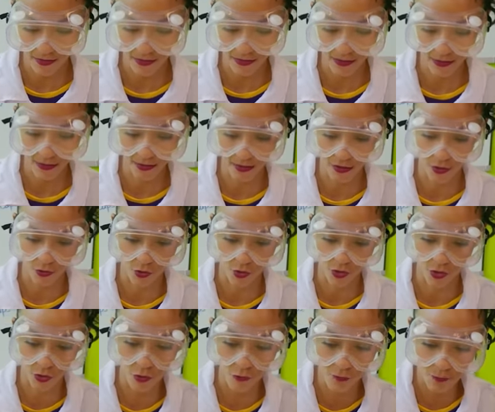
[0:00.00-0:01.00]
Get a little
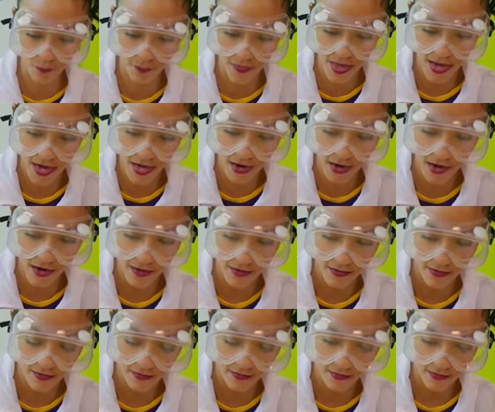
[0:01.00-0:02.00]
goop there.
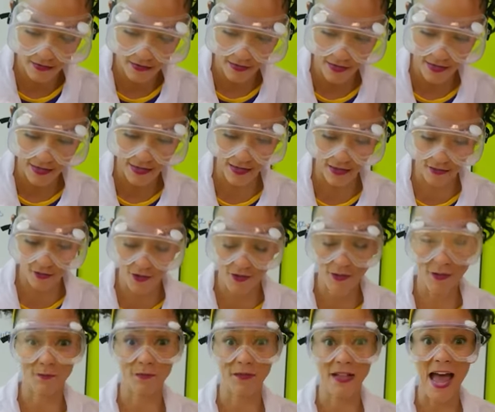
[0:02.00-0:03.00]
It
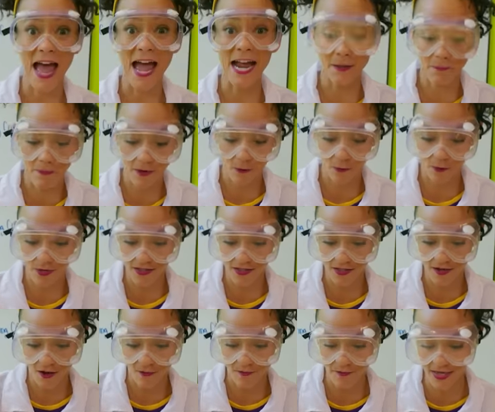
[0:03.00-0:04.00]
looks black, but once
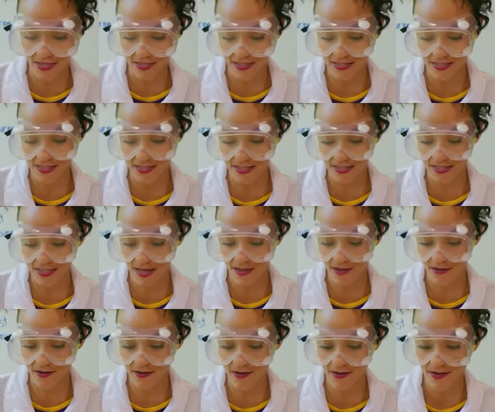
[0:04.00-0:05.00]
it all mixes
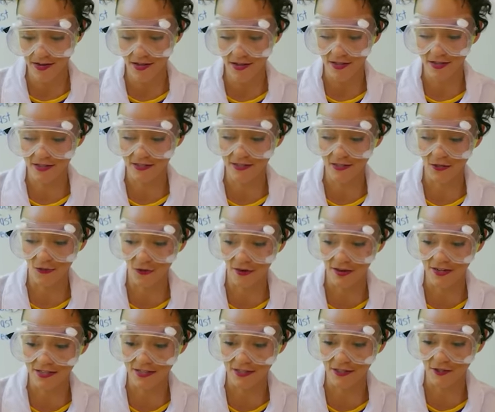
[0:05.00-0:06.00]
together, it's
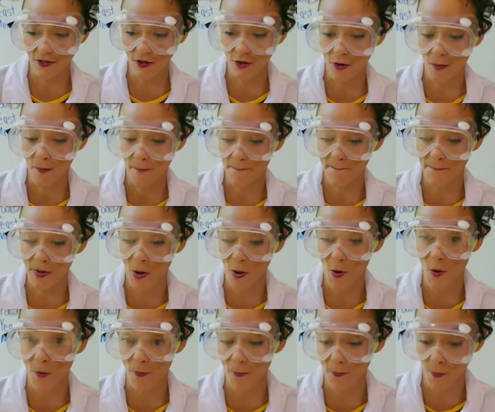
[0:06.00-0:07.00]
going to look
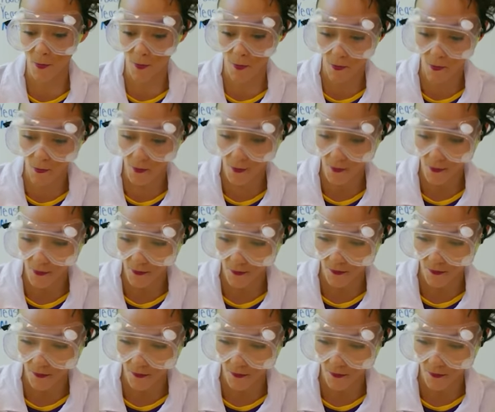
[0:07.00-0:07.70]
purple